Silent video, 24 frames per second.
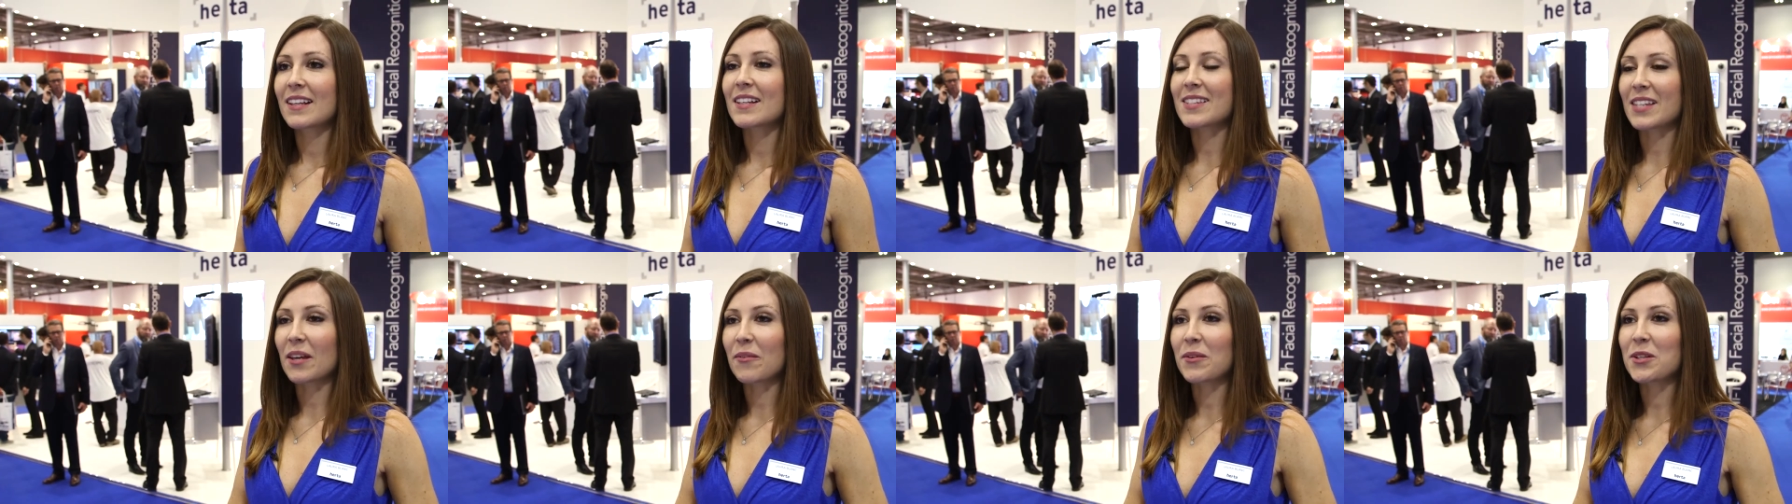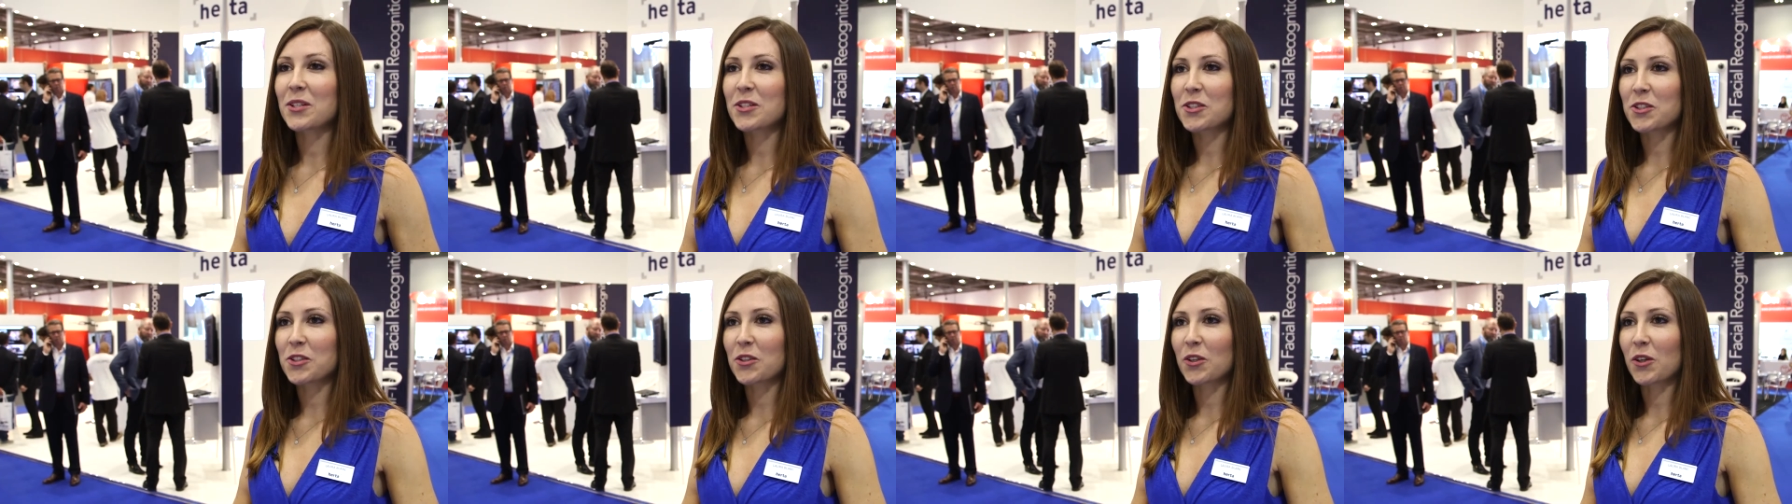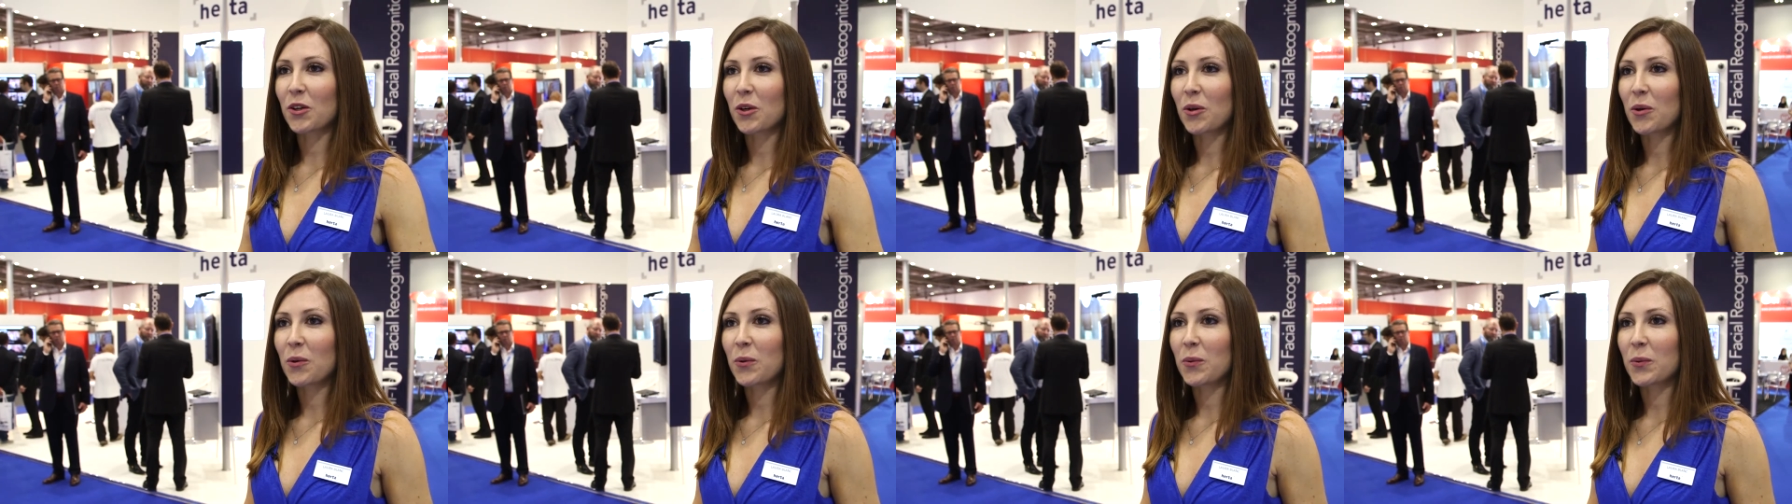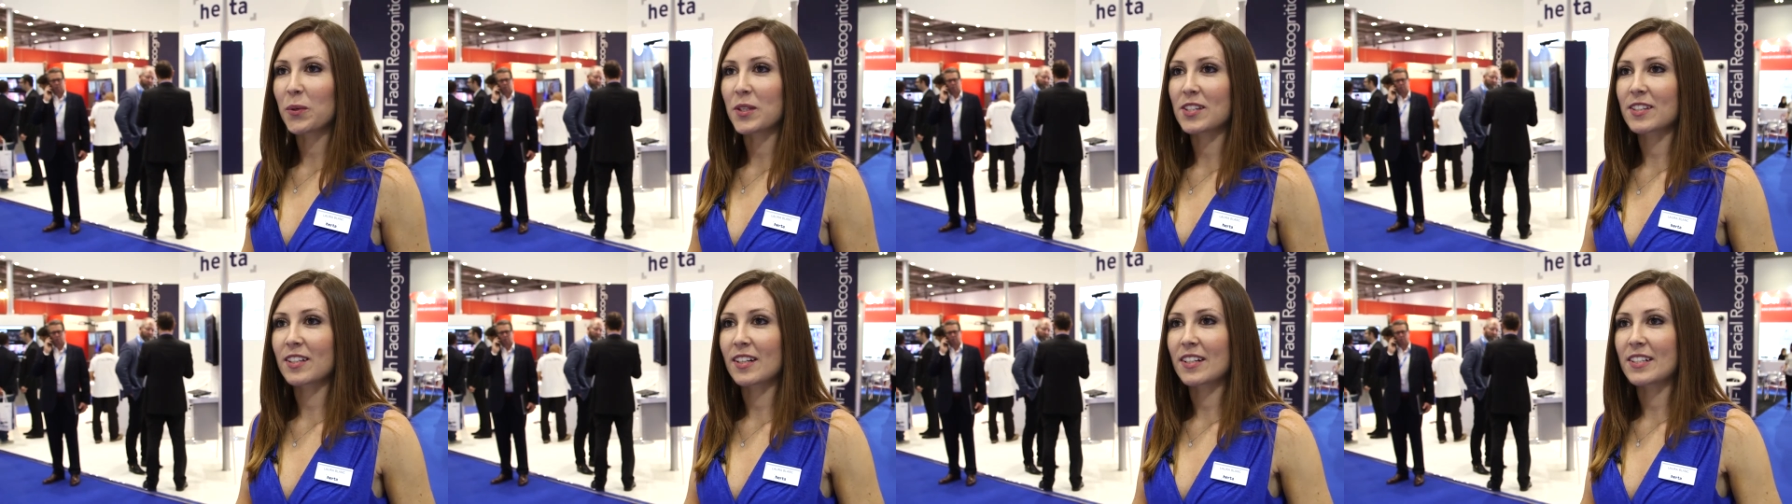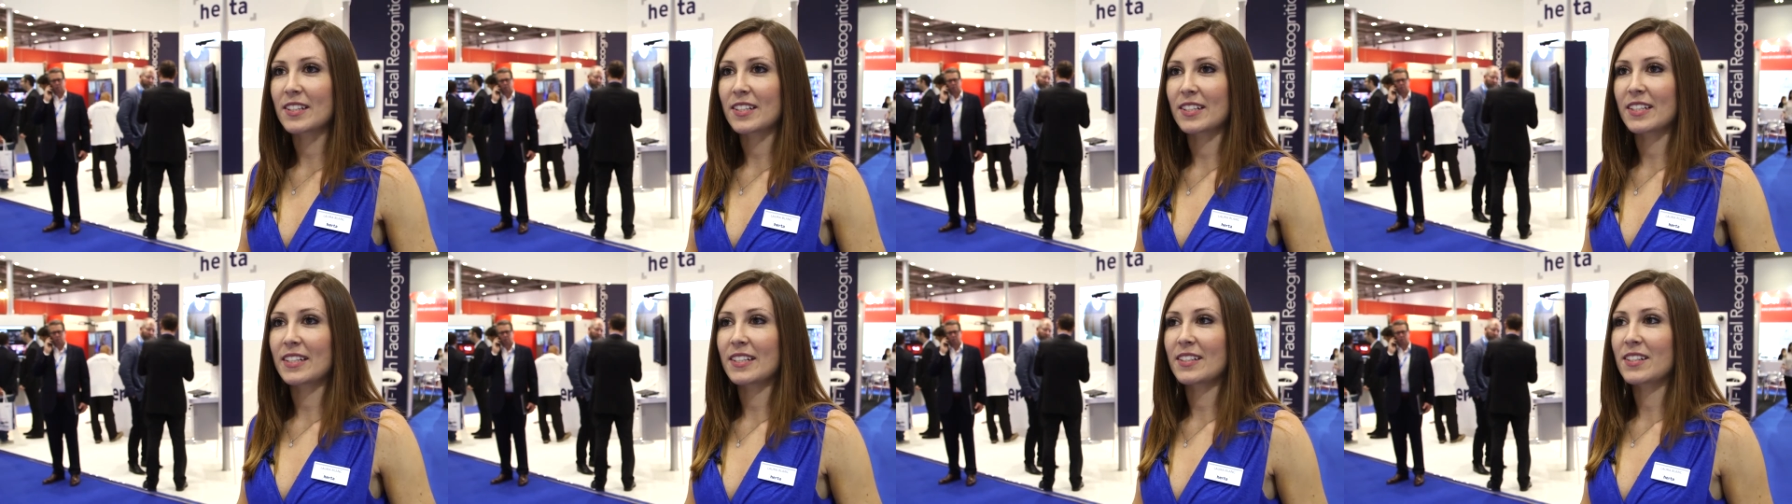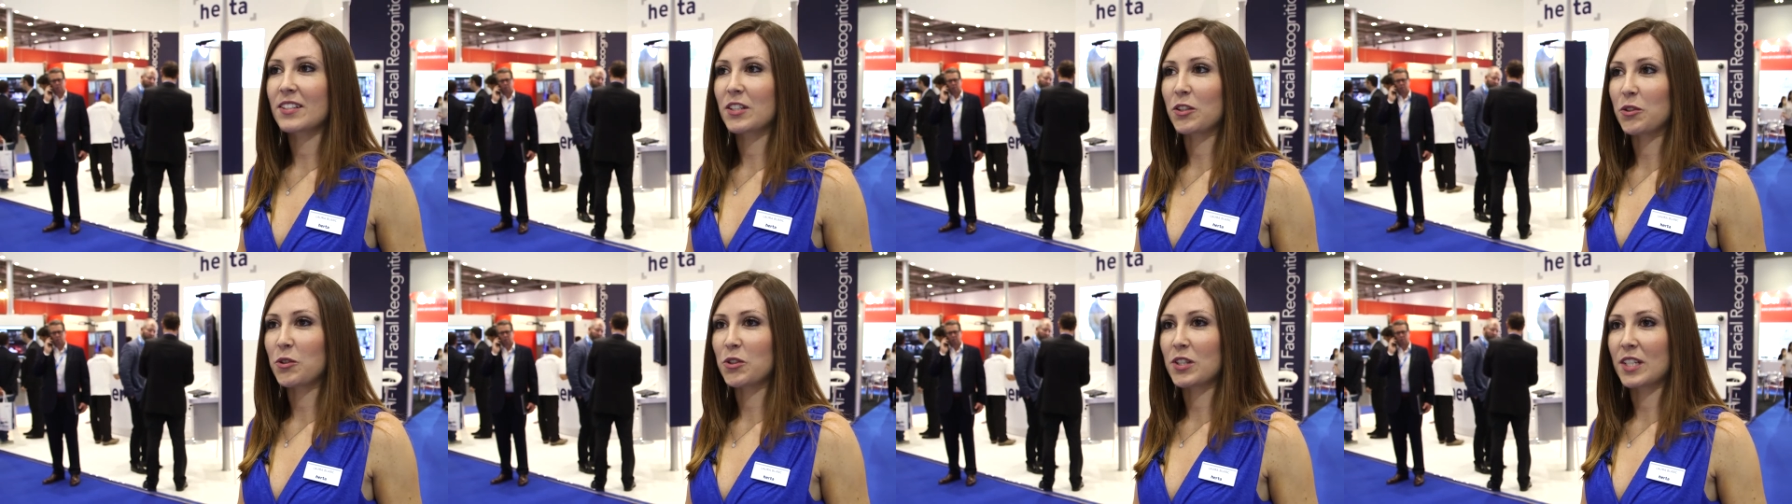Seven years ago, we started
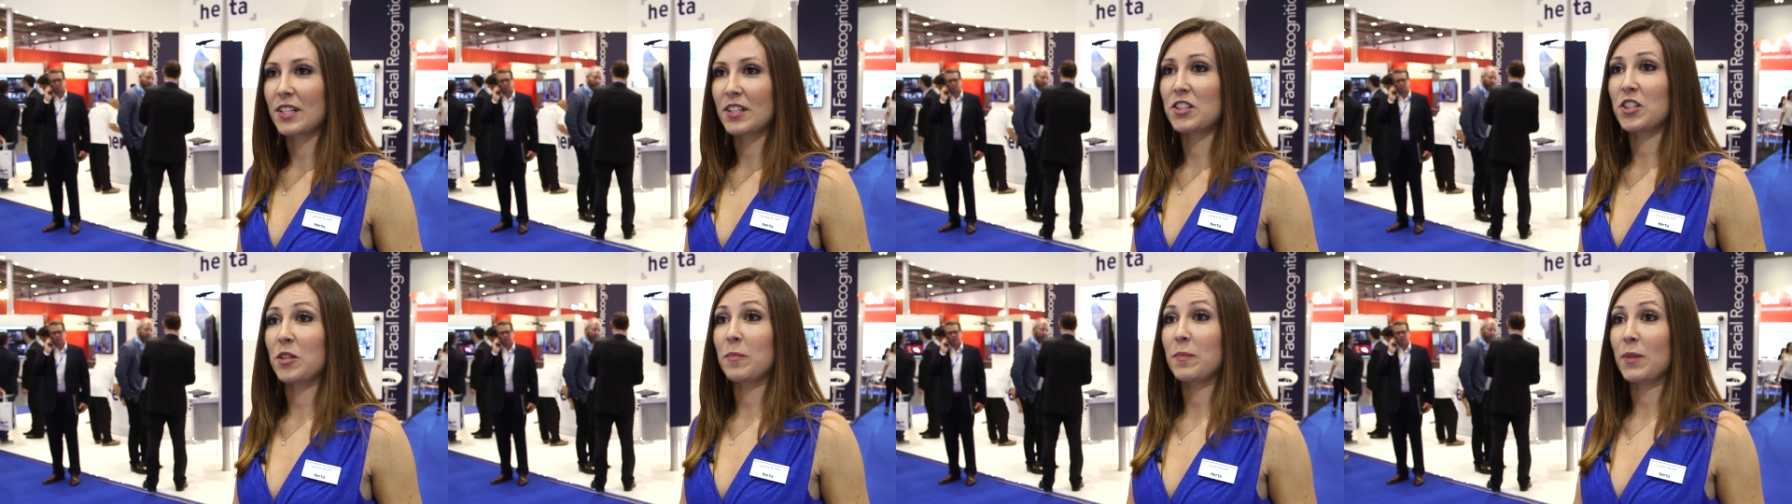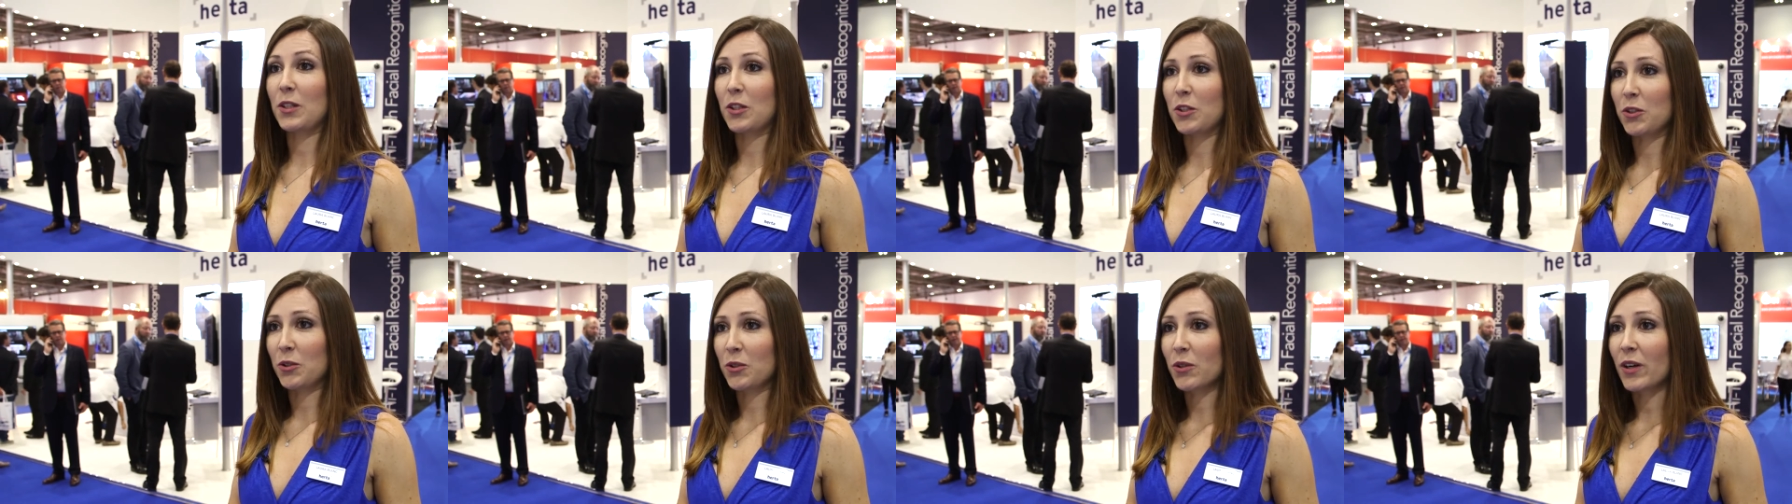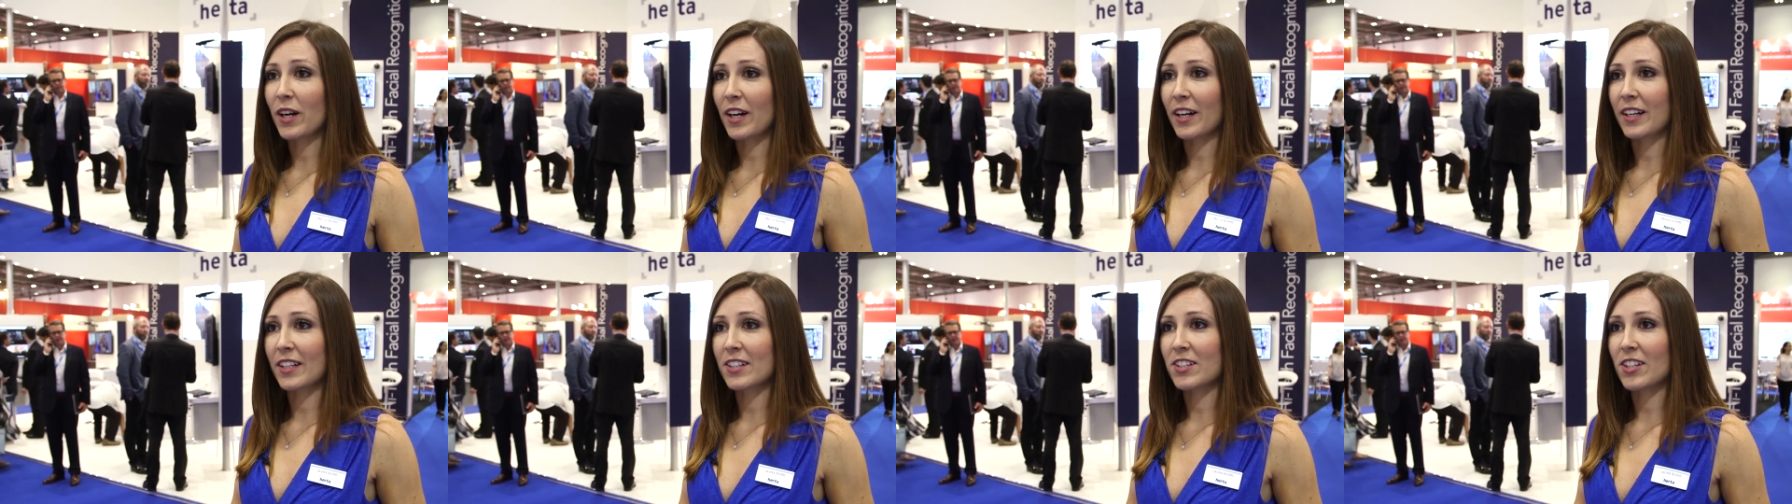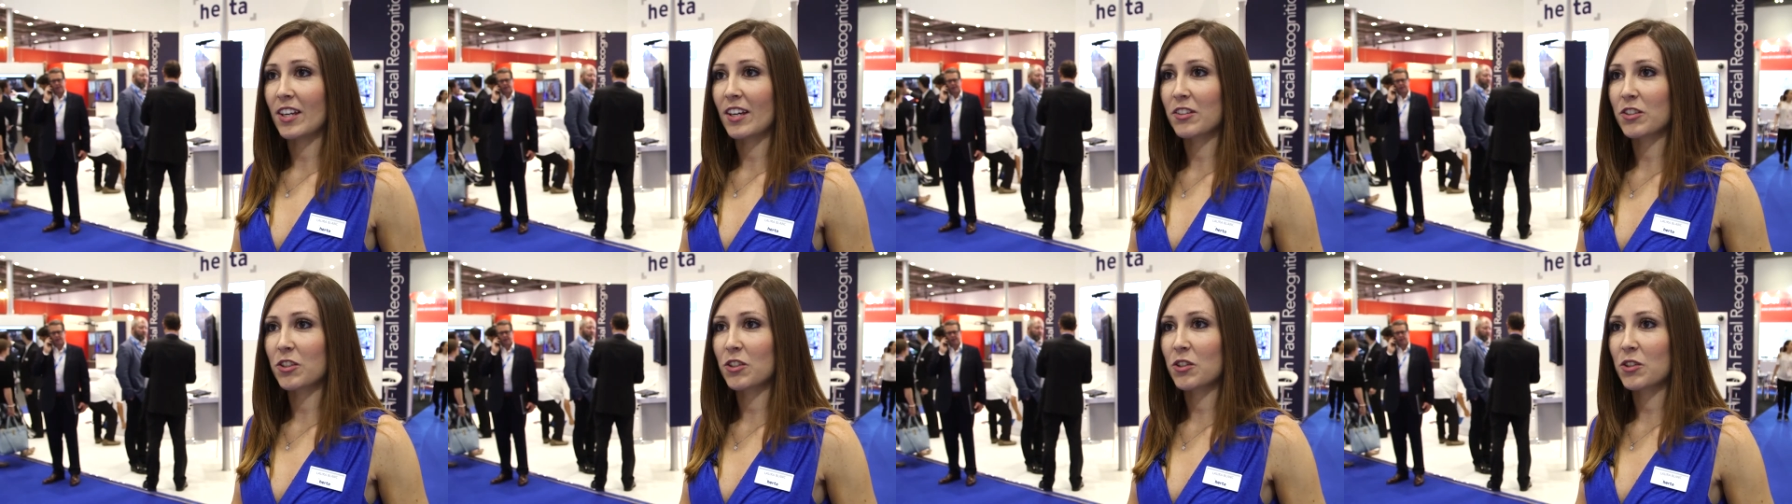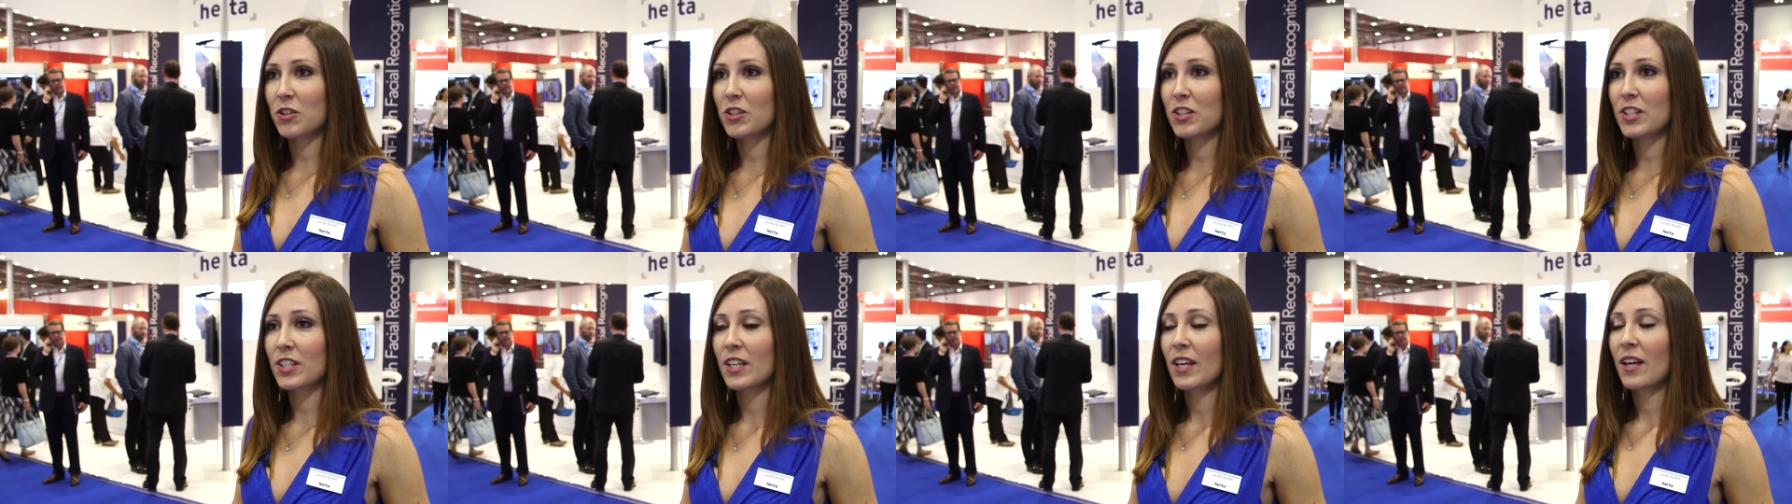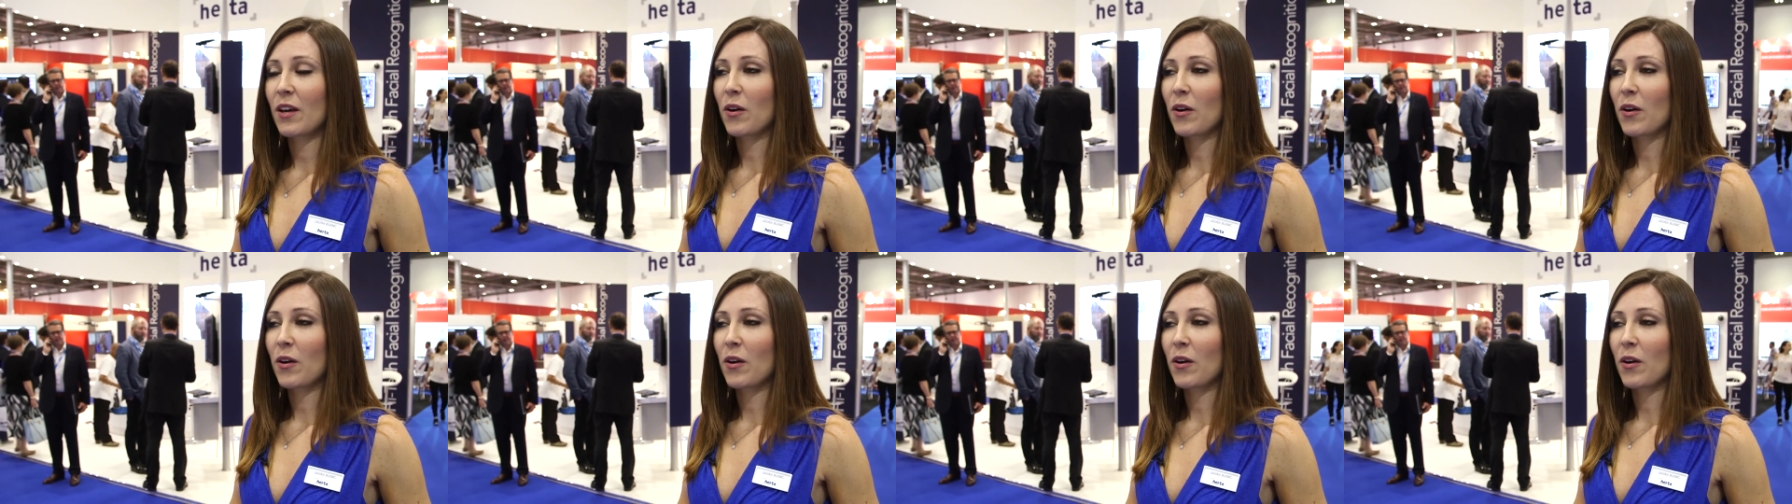using G P U architectures